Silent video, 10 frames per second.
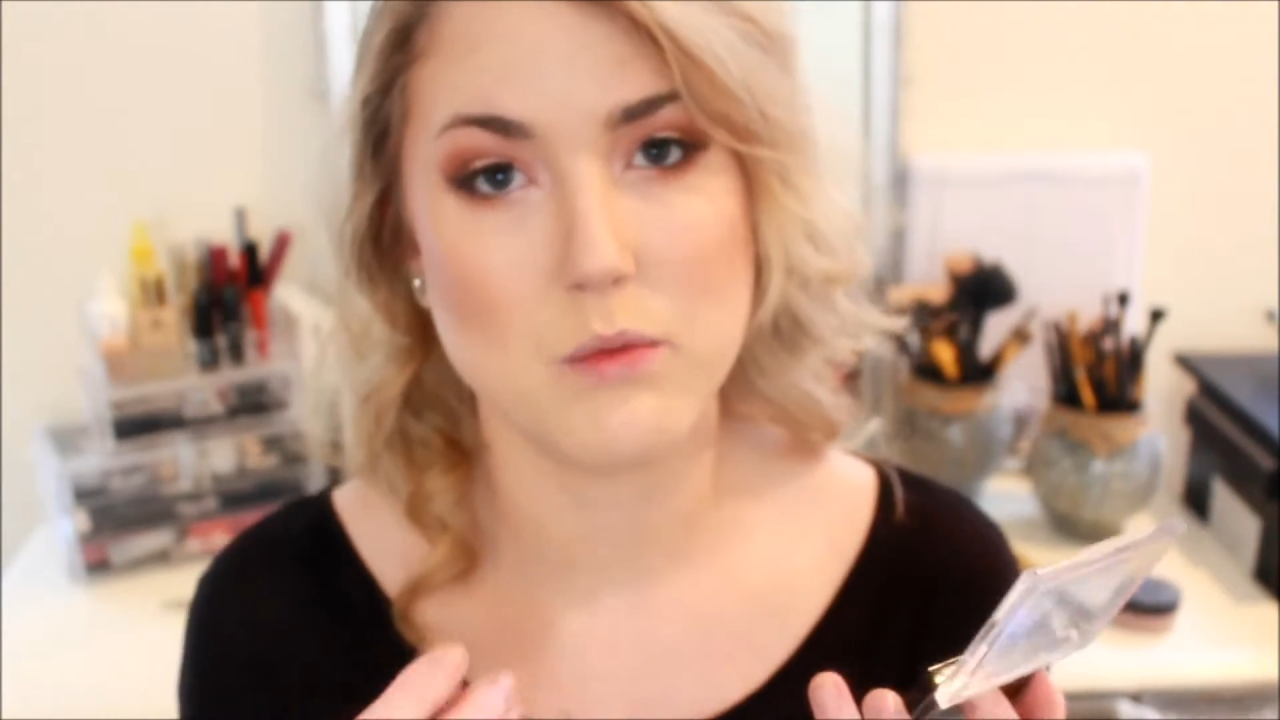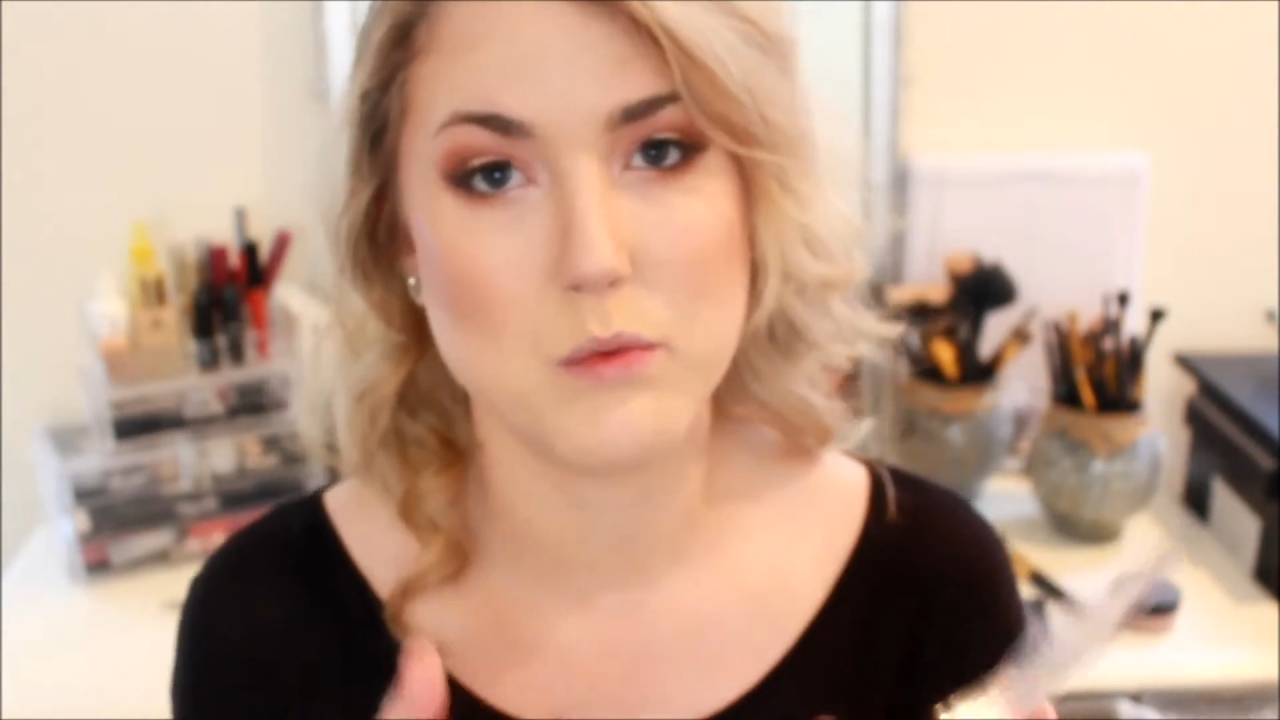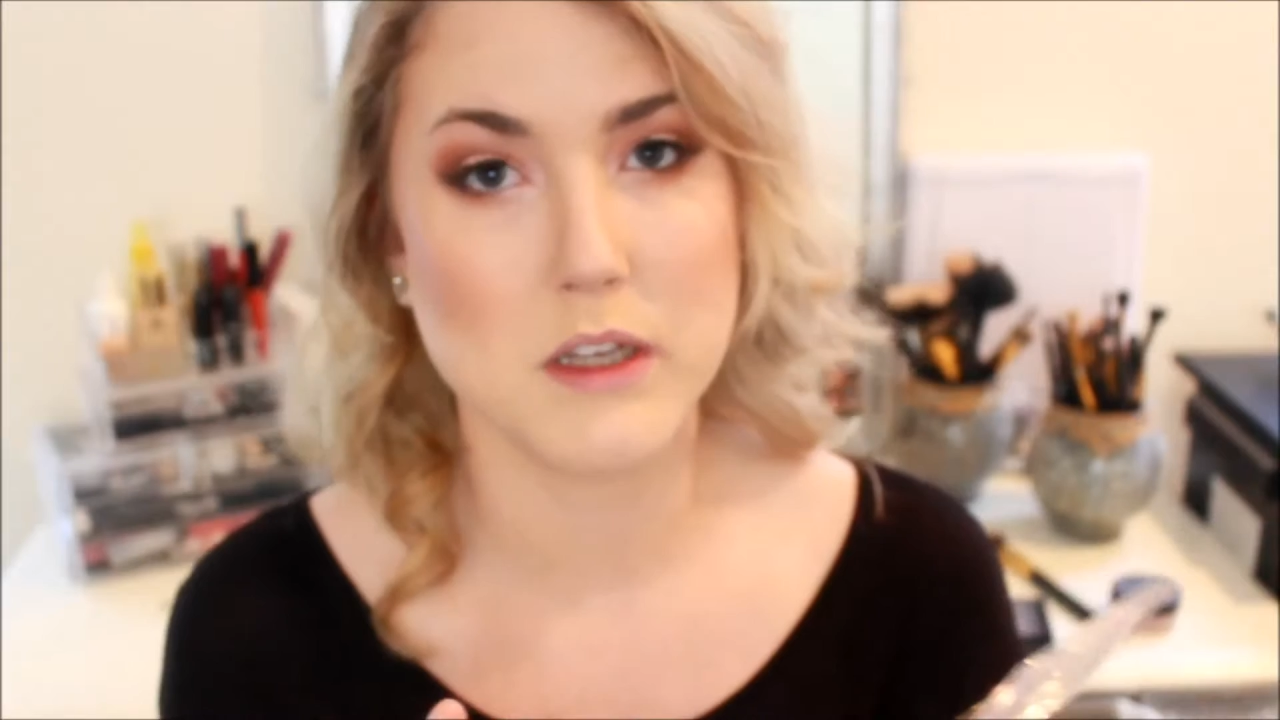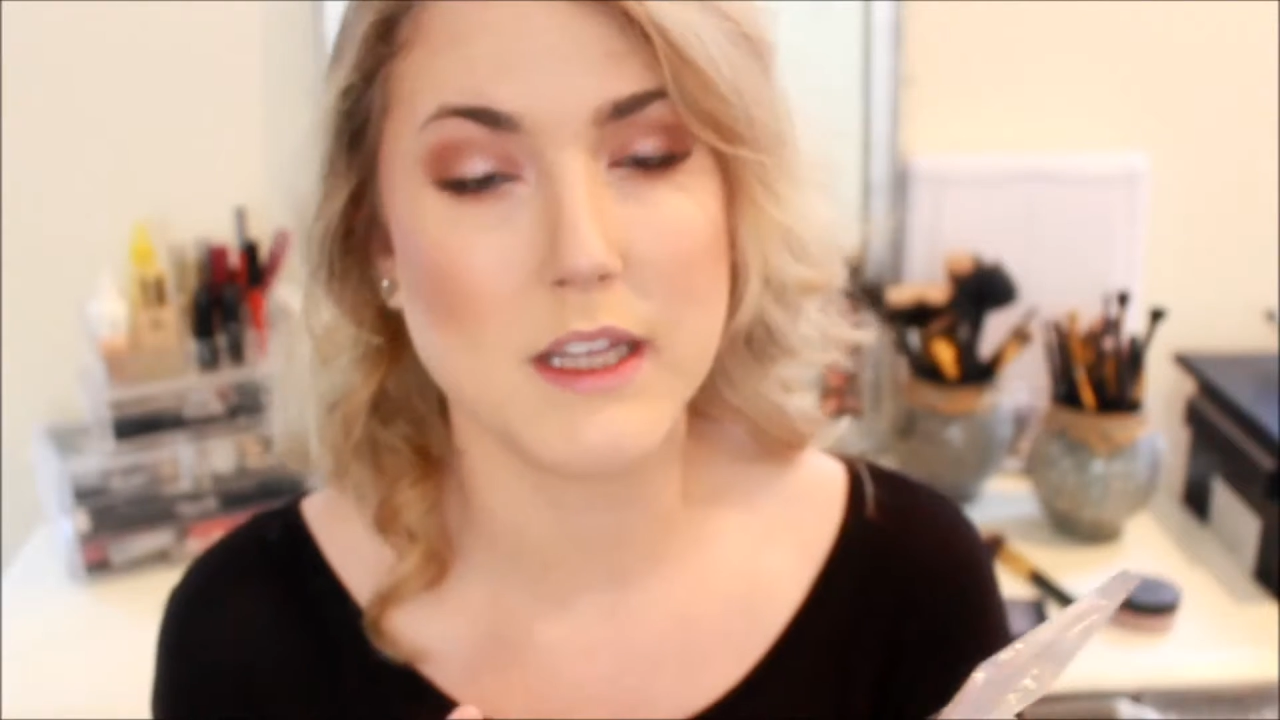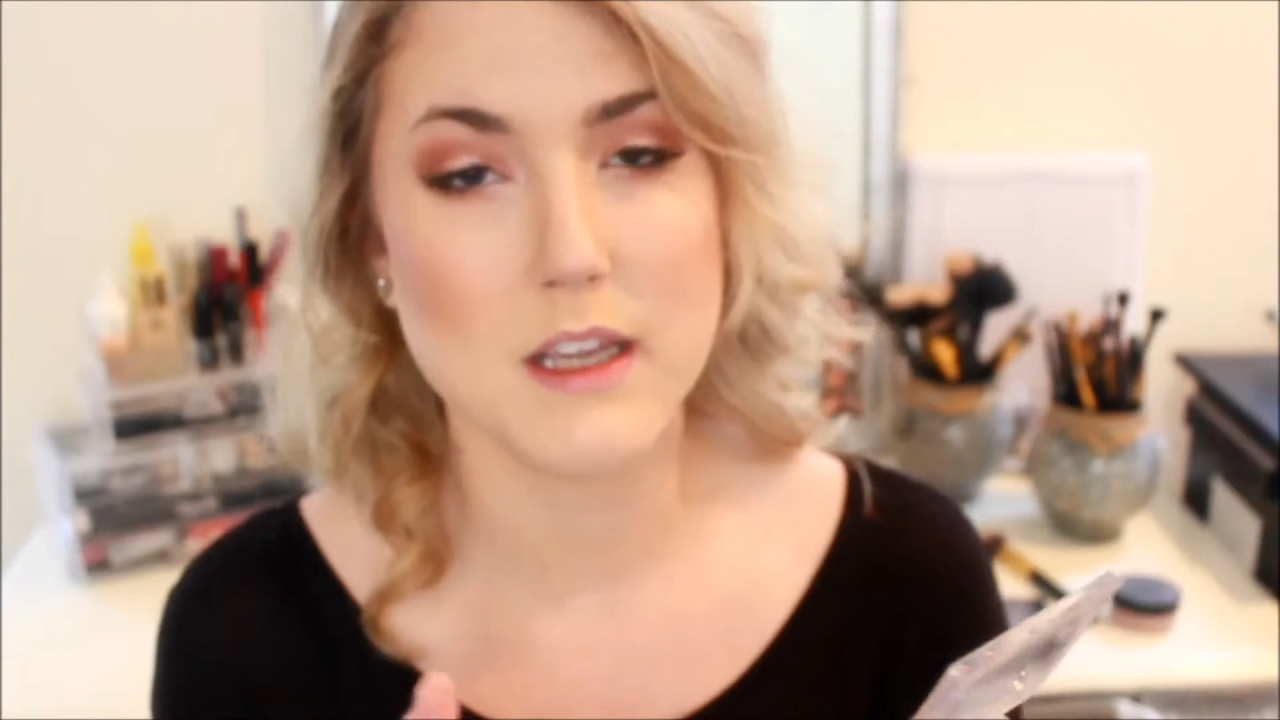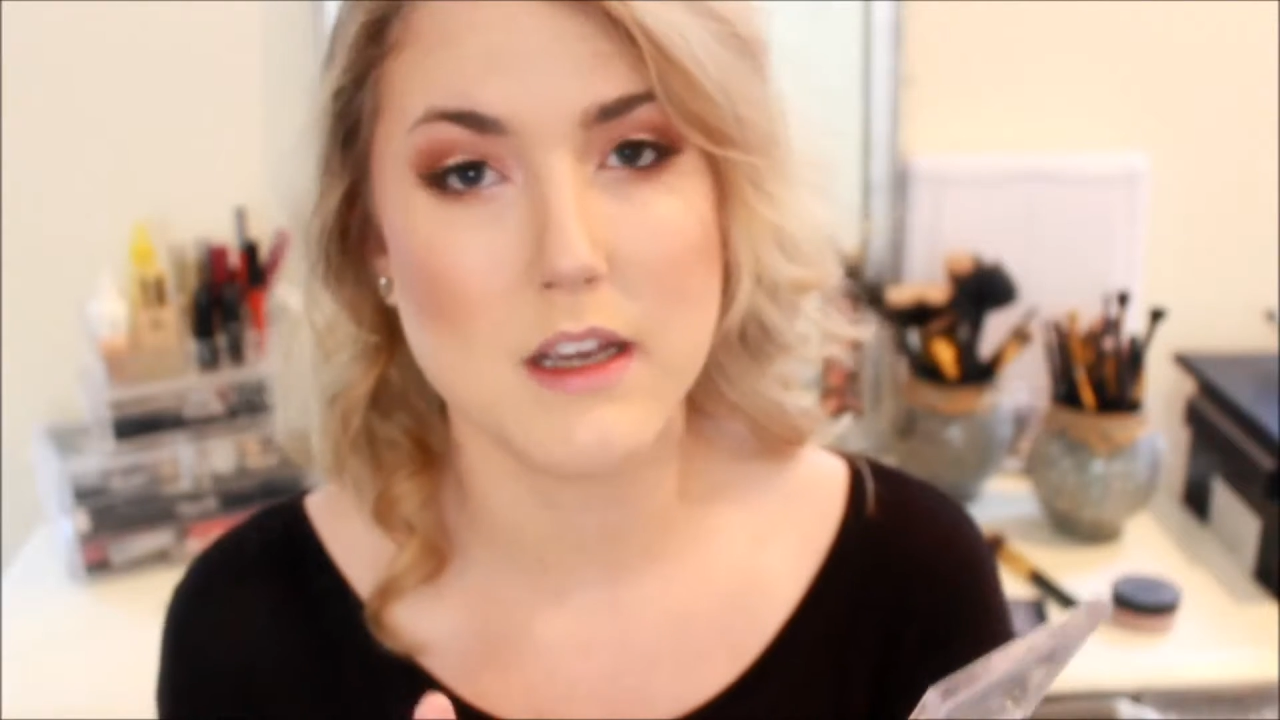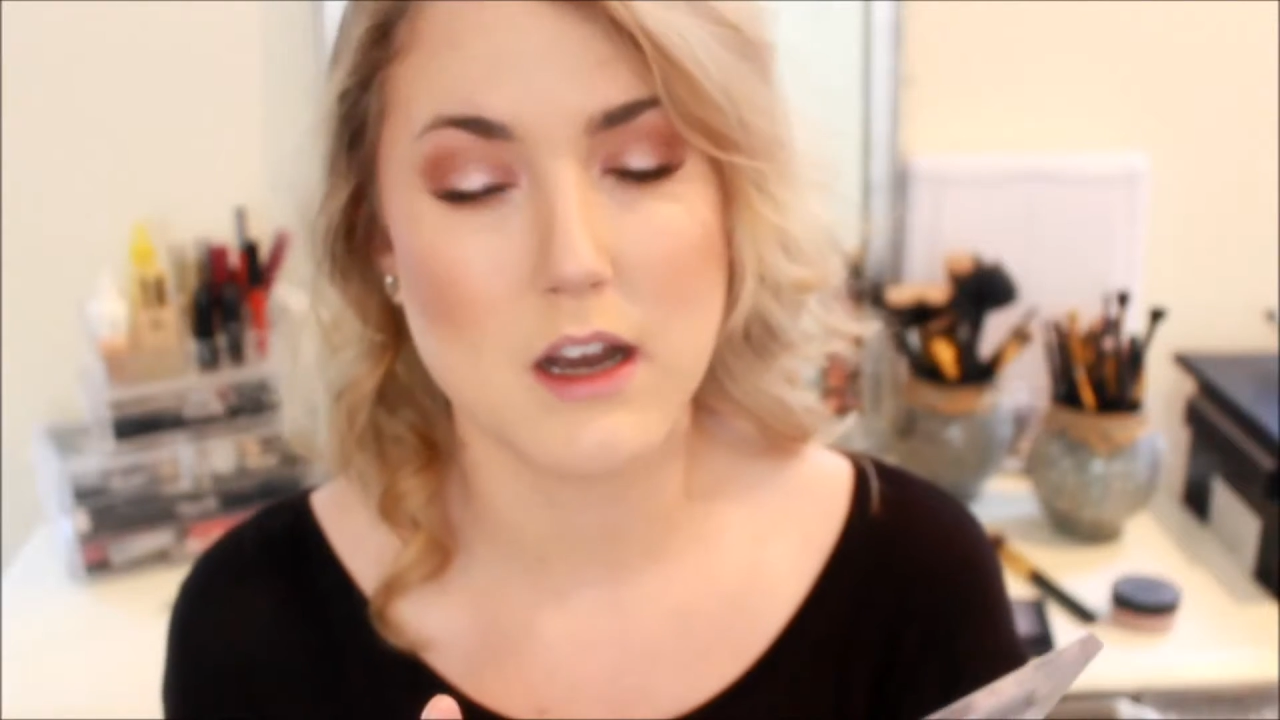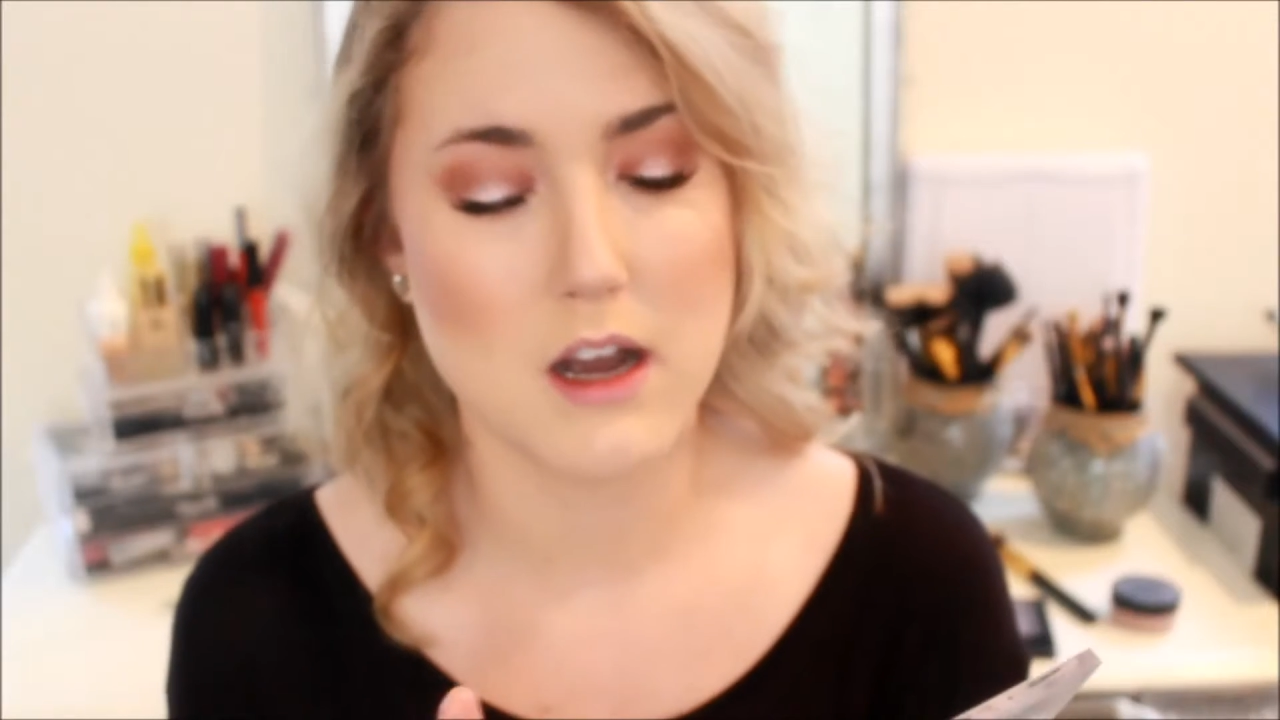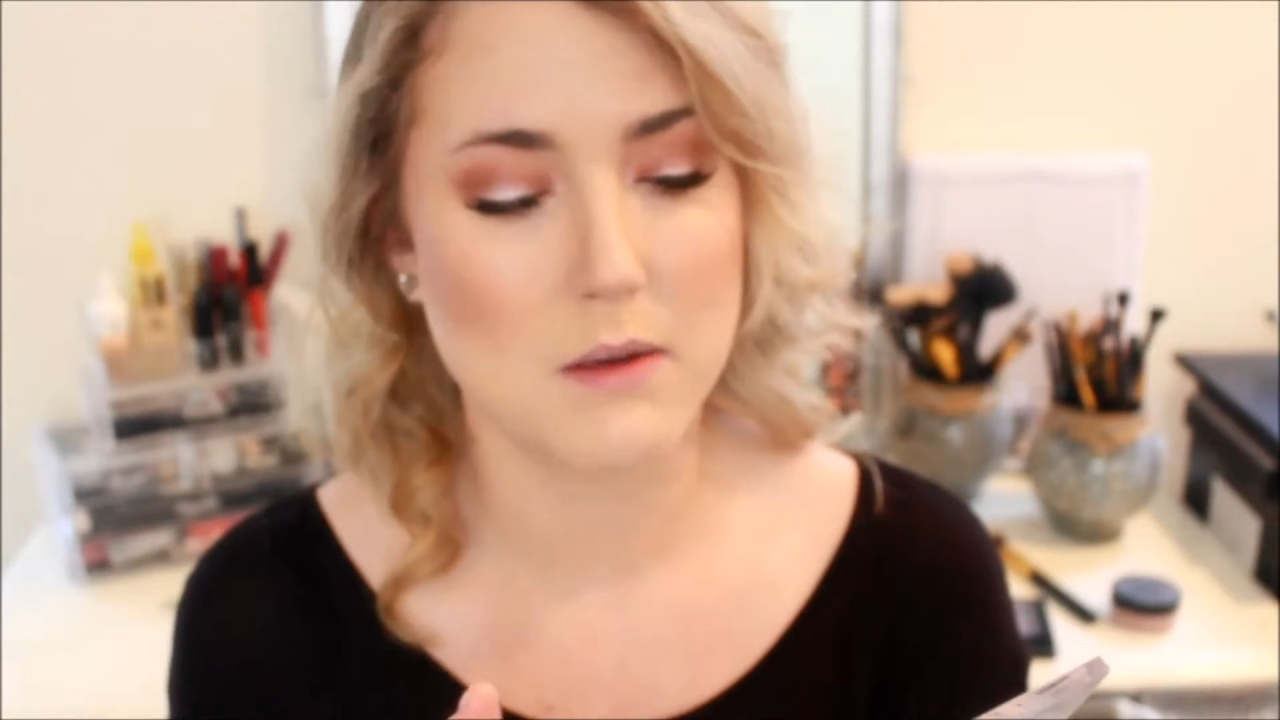really